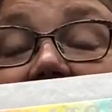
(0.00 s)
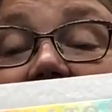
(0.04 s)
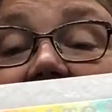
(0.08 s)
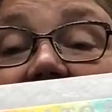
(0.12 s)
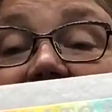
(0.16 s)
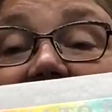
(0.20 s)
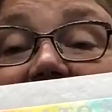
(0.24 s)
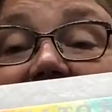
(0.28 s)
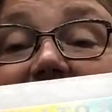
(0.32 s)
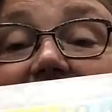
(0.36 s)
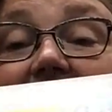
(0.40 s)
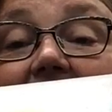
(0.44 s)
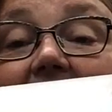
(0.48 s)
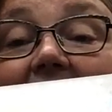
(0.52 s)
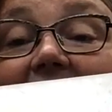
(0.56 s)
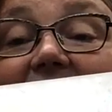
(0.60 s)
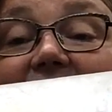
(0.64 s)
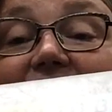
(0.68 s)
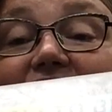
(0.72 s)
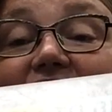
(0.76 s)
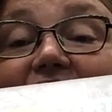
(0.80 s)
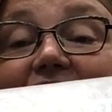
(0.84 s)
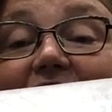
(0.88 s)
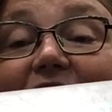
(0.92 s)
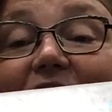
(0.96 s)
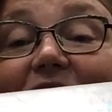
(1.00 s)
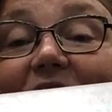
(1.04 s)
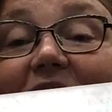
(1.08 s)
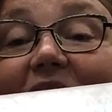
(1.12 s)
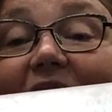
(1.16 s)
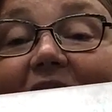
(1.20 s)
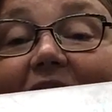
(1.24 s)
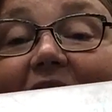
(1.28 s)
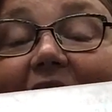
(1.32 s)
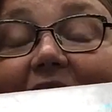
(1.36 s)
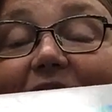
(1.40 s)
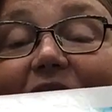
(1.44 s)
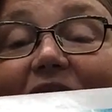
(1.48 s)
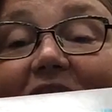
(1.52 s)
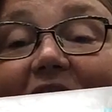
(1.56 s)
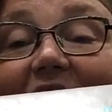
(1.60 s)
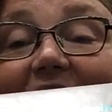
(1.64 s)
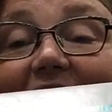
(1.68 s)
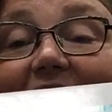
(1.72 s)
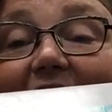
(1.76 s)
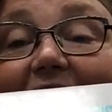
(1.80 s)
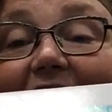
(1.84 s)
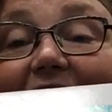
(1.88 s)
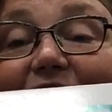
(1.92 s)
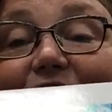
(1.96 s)
It has engineers that have
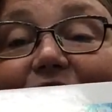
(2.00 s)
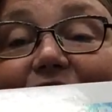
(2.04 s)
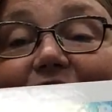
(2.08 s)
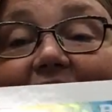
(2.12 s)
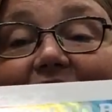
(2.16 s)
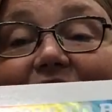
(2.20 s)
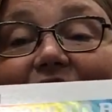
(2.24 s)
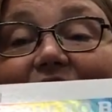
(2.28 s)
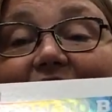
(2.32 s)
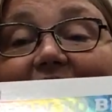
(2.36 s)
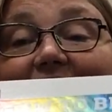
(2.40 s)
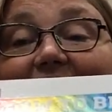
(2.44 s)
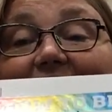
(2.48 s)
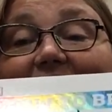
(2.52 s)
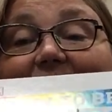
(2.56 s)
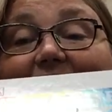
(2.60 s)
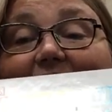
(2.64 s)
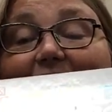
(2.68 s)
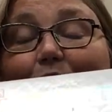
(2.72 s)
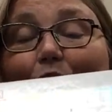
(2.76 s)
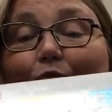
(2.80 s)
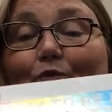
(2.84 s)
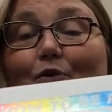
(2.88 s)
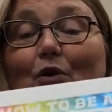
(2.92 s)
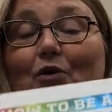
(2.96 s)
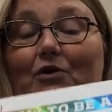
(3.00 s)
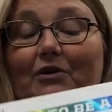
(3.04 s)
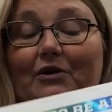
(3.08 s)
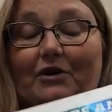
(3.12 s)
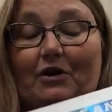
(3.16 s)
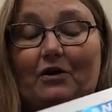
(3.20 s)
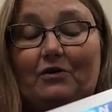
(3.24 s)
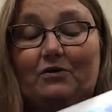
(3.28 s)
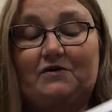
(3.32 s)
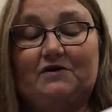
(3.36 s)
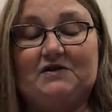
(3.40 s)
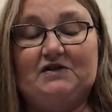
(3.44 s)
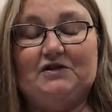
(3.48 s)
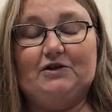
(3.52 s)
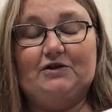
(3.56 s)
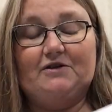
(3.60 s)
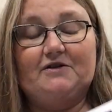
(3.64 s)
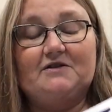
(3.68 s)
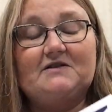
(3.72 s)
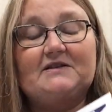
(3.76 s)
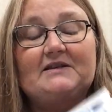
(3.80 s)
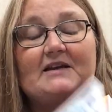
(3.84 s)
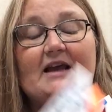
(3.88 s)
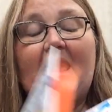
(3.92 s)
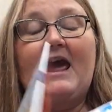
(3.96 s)
designed fun things like roller
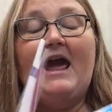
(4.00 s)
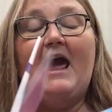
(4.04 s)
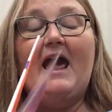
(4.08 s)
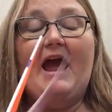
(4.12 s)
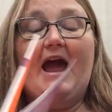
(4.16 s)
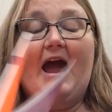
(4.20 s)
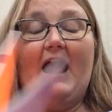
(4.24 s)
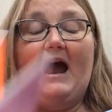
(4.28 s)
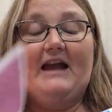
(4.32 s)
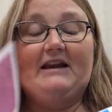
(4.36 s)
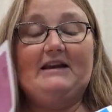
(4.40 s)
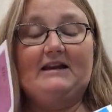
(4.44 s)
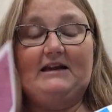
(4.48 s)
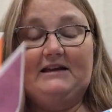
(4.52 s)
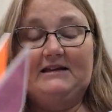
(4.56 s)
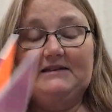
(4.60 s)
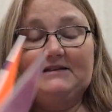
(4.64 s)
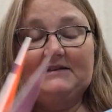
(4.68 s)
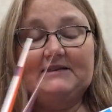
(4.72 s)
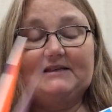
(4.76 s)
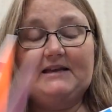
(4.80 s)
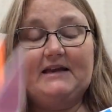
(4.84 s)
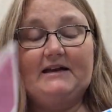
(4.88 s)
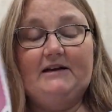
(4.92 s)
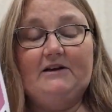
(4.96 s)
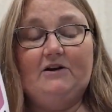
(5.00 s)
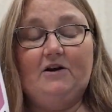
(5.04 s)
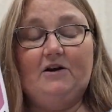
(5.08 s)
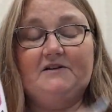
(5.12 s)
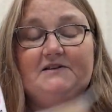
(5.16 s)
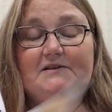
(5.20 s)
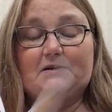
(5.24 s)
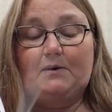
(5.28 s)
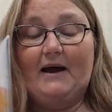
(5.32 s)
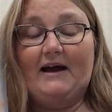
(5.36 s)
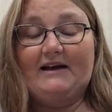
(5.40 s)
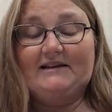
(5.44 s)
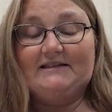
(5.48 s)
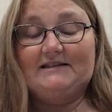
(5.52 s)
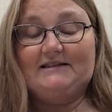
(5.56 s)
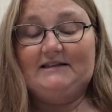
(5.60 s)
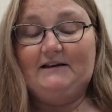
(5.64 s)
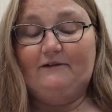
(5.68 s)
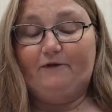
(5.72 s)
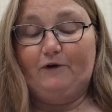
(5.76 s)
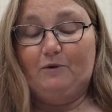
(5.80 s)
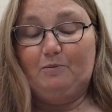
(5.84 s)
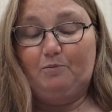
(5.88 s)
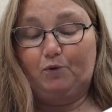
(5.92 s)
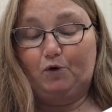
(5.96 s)
coasters. And inside it also has
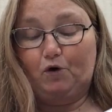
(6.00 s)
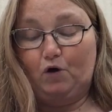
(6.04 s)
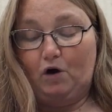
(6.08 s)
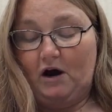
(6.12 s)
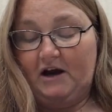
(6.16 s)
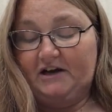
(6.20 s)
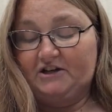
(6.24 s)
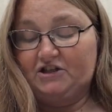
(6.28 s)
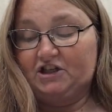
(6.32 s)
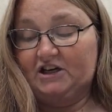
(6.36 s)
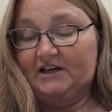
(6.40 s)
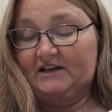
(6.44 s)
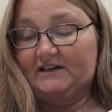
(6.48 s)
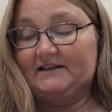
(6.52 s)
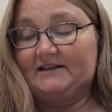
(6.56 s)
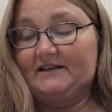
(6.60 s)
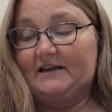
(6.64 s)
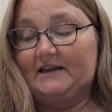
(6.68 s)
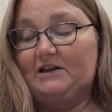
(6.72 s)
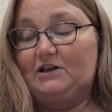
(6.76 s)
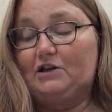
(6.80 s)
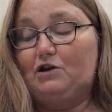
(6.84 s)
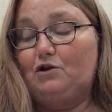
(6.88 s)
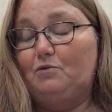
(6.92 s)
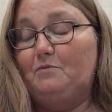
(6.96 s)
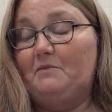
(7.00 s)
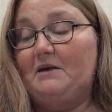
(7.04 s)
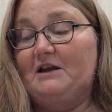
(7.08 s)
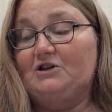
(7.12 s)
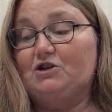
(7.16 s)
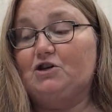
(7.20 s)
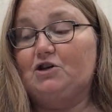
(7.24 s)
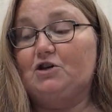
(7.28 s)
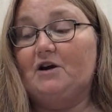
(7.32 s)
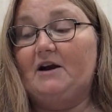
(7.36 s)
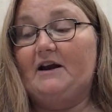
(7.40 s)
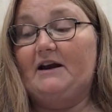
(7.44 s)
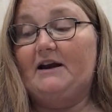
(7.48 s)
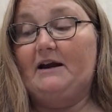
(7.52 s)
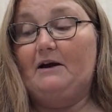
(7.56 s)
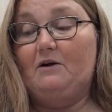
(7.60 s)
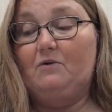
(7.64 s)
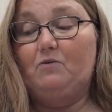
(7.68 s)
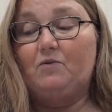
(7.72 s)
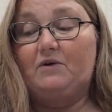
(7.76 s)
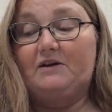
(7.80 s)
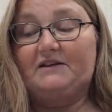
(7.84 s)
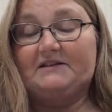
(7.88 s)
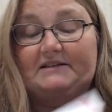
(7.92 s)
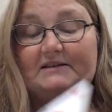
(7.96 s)
different projects that you may try
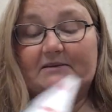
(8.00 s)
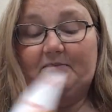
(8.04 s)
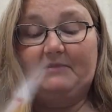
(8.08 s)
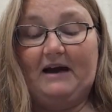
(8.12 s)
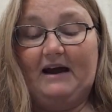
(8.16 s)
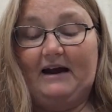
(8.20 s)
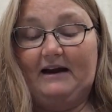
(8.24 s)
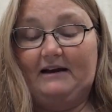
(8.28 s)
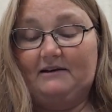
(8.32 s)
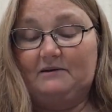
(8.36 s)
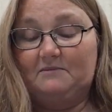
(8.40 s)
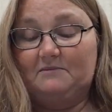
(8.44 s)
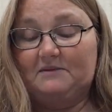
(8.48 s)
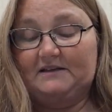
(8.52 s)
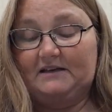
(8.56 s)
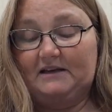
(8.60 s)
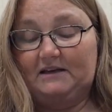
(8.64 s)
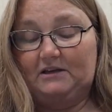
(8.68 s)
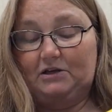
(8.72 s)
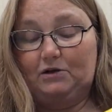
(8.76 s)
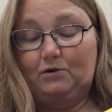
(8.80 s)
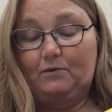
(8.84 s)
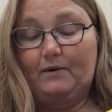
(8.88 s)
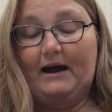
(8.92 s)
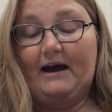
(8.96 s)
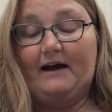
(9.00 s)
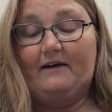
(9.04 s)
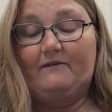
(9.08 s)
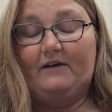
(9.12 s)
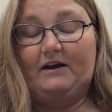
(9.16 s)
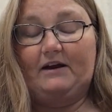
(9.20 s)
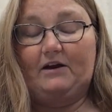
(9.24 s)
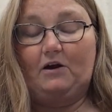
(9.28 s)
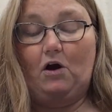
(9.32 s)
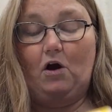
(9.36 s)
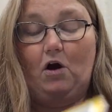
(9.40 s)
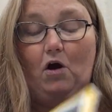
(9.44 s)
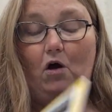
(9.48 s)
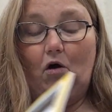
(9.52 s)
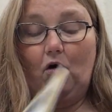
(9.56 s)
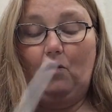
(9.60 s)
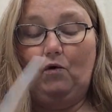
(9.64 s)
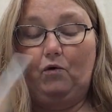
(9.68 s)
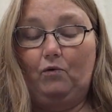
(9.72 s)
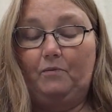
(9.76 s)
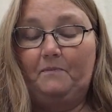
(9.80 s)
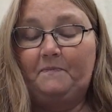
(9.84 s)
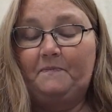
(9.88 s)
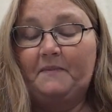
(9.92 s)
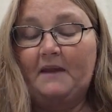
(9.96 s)
out with some items that you have at
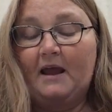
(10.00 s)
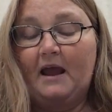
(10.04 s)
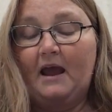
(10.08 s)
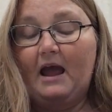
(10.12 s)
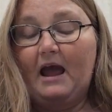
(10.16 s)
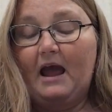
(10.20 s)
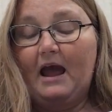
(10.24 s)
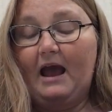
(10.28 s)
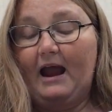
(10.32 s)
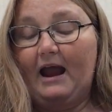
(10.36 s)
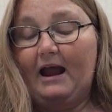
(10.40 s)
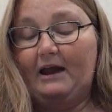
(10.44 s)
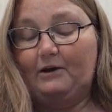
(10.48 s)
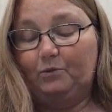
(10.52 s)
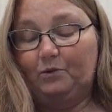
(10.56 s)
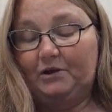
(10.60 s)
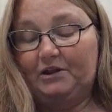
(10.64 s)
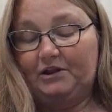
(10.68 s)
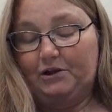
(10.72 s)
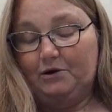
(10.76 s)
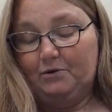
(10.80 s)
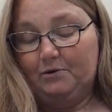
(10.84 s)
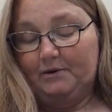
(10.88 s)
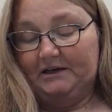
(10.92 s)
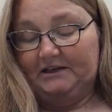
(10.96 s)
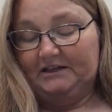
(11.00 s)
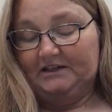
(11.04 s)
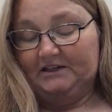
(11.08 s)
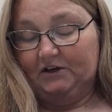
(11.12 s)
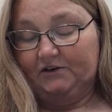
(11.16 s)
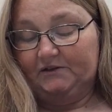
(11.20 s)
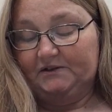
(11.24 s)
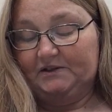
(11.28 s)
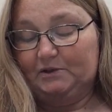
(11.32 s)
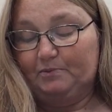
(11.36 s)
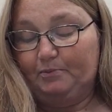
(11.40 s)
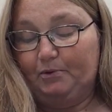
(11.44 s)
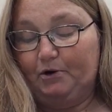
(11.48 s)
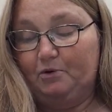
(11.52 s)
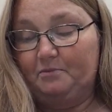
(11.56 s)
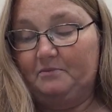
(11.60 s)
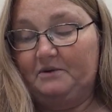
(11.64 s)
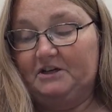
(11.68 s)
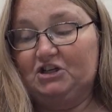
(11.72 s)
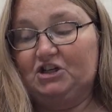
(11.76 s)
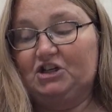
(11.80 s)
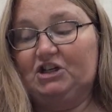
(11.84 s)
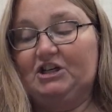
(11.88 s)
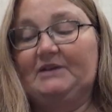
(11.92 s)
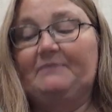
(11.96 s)
home and with your adult's
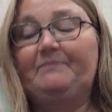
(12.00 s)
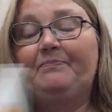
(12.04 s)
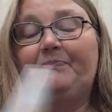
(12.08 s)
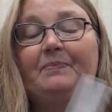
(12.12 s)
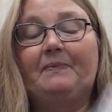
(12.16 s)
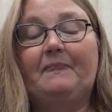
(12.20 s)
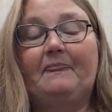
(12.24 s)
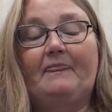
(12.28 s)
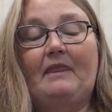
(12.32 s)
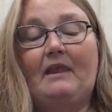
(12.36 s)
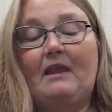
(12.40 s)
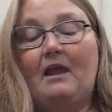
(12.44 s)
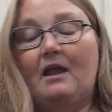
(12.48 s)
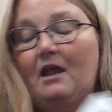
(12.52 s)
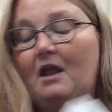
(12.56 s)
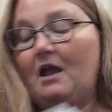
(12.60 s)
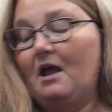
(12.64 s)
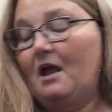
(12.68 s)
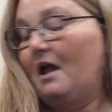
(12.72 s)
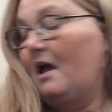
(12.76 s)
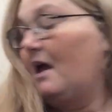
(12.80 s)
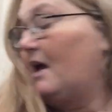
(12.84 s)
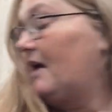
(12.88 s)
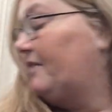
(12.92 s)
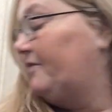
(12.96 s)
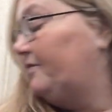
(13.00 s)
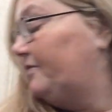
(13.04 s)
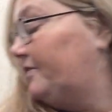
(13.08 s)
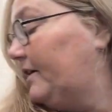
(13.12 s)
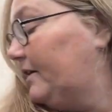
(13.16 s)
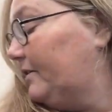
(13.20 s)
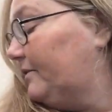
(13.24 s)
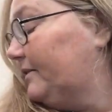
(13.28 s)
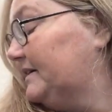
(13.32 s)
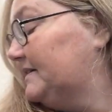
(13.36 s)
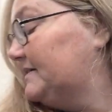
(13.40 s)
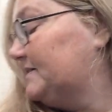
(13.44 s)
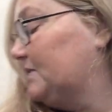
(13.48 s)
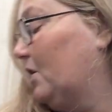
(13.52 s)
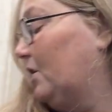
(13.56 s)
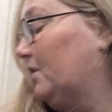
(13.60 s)
permission. There is